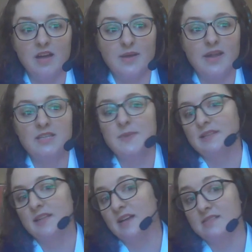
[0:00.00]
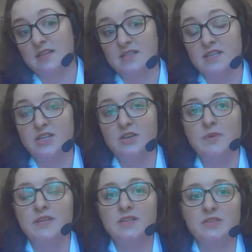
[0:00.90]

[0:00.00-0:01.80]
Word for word: I expect that to continue, but they